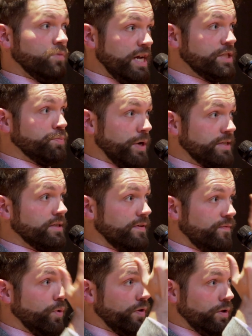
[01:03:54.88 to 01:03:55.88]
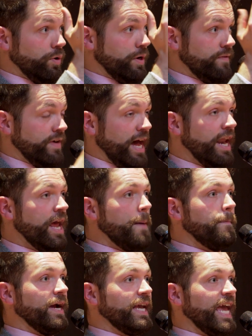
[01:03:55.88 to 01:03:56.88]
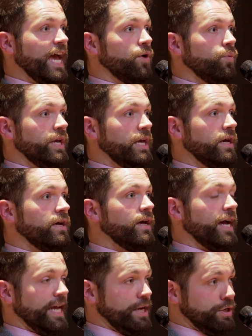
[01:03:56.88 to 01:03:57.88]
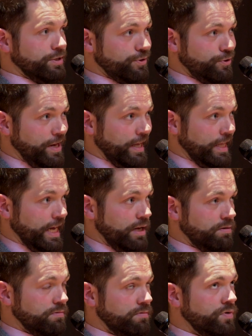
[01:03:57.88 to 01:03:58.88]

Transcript: expressly for the glory of God, but can we, again, discerningly,